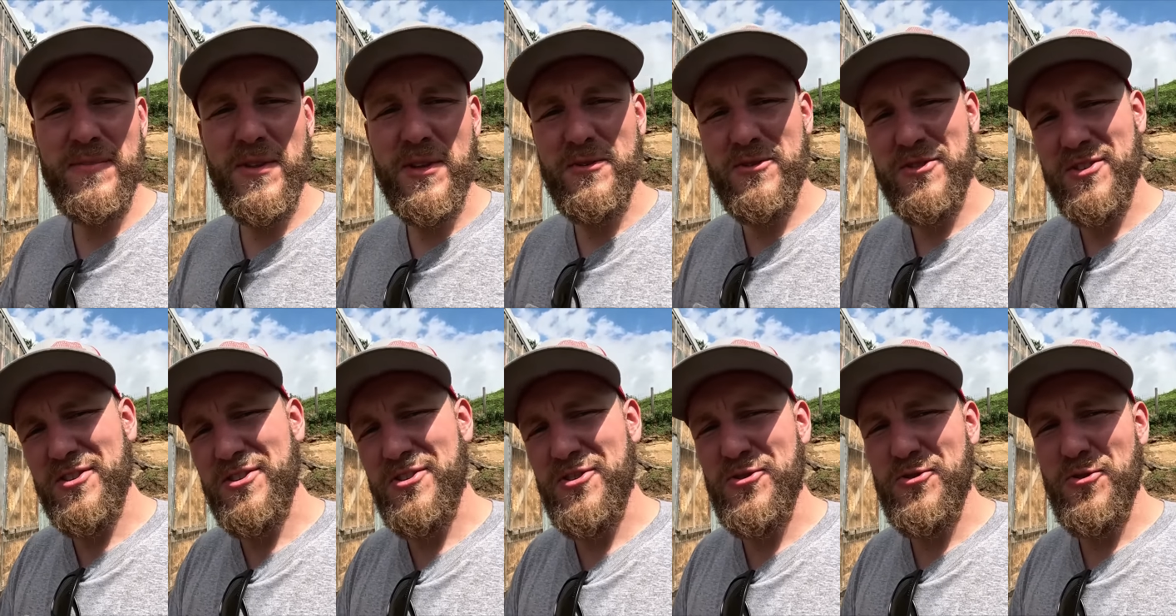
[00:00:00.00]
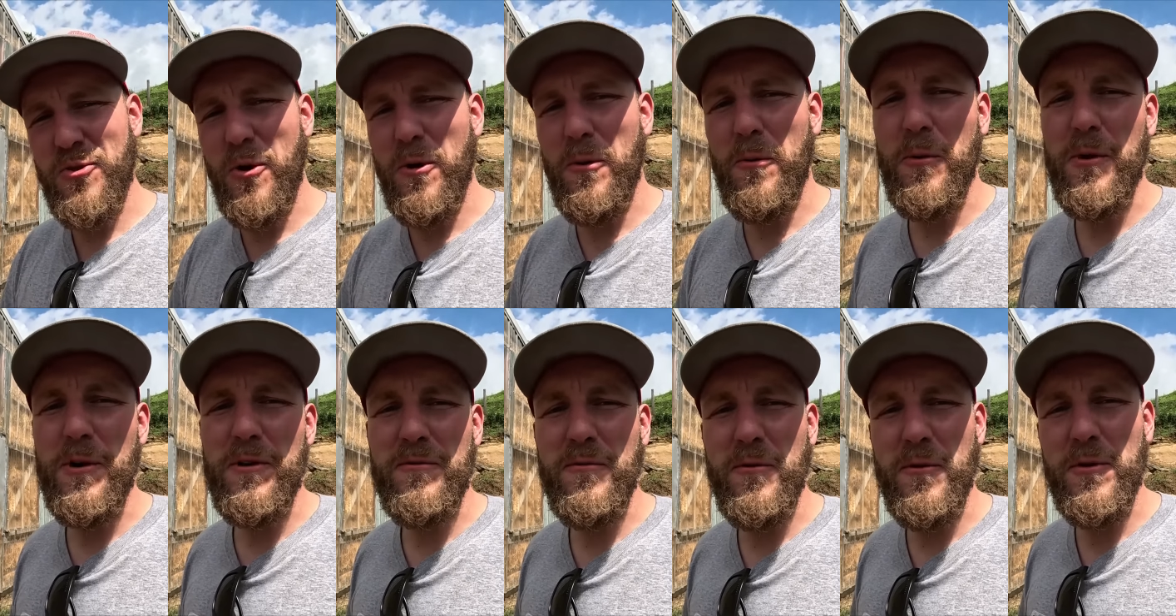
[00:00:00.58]
It was just a short
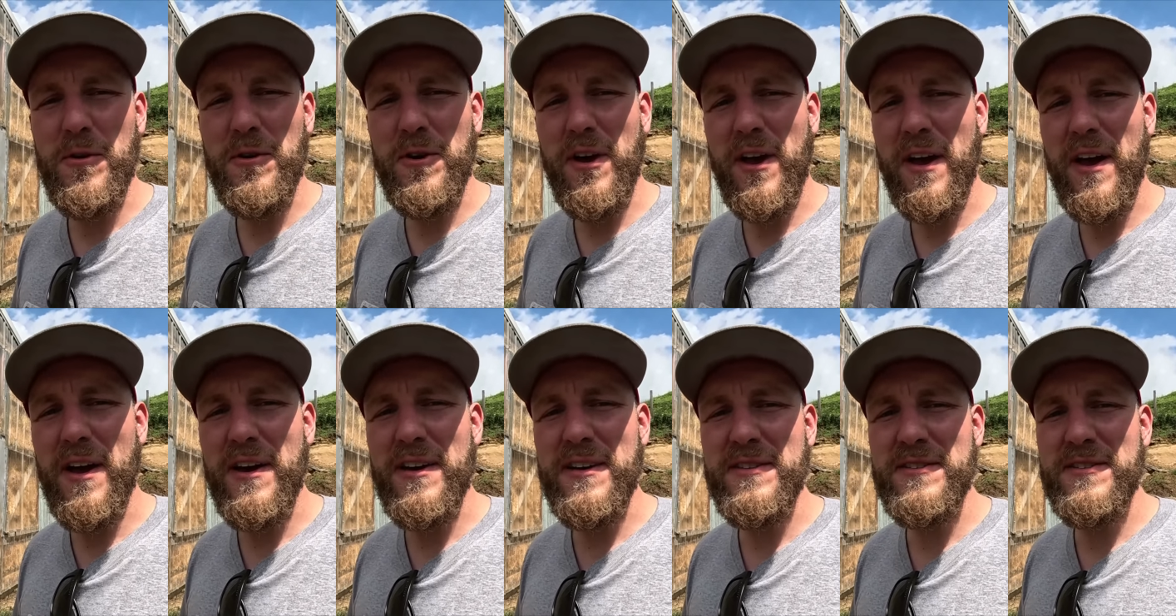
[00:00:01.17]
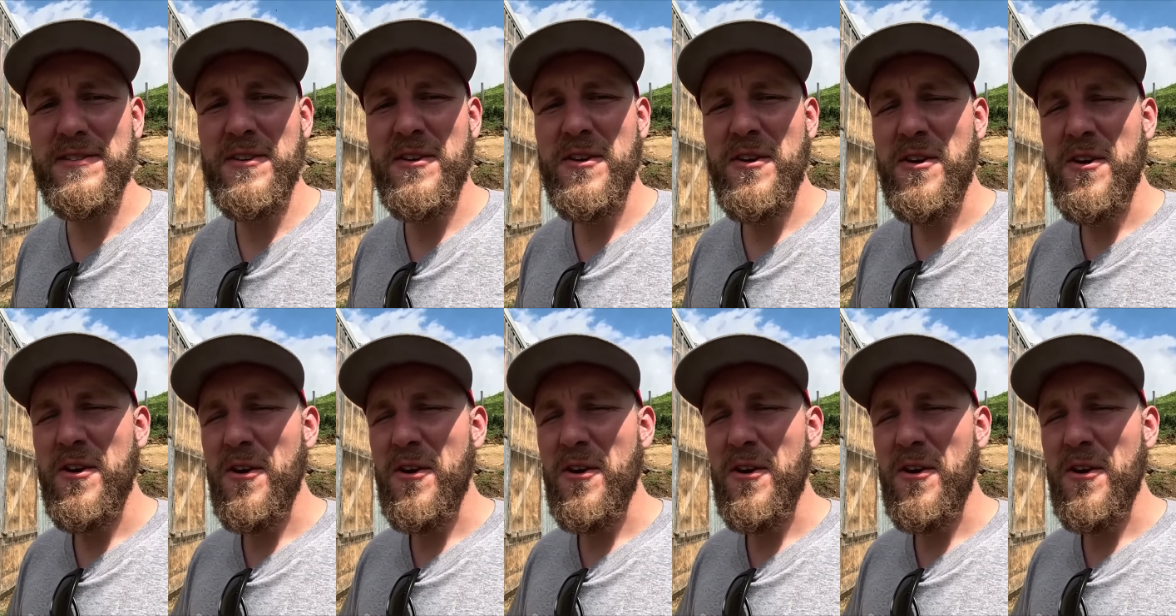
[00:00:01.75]
one for you guys.